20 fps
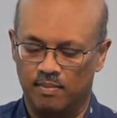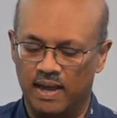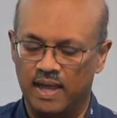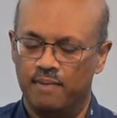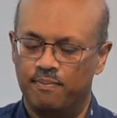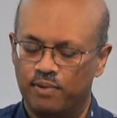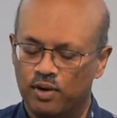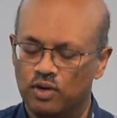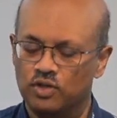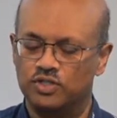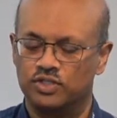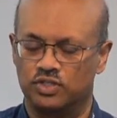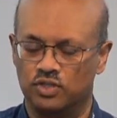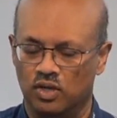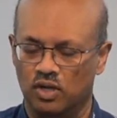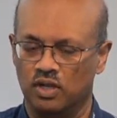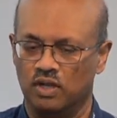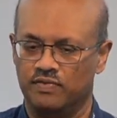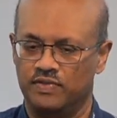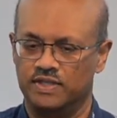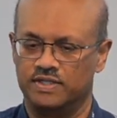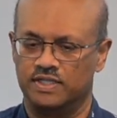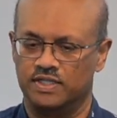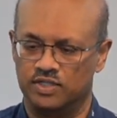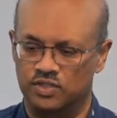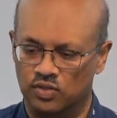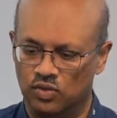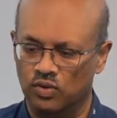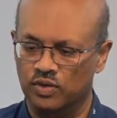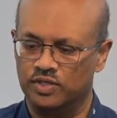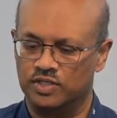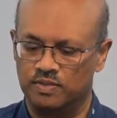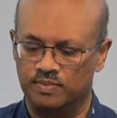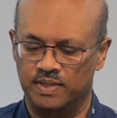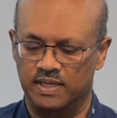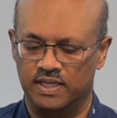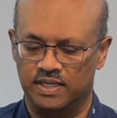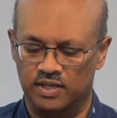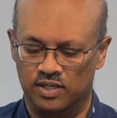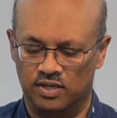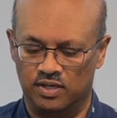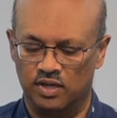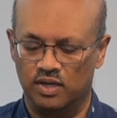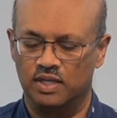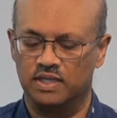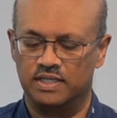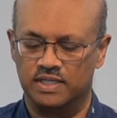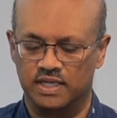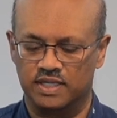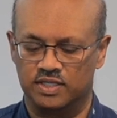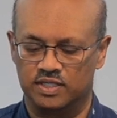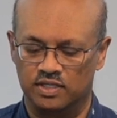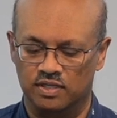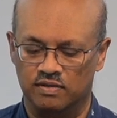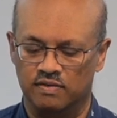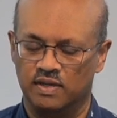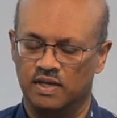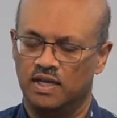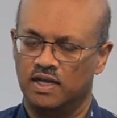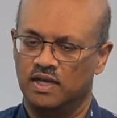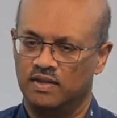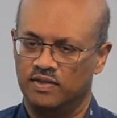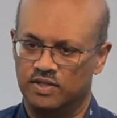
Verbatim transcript: my approach to all of this is going to be in the context of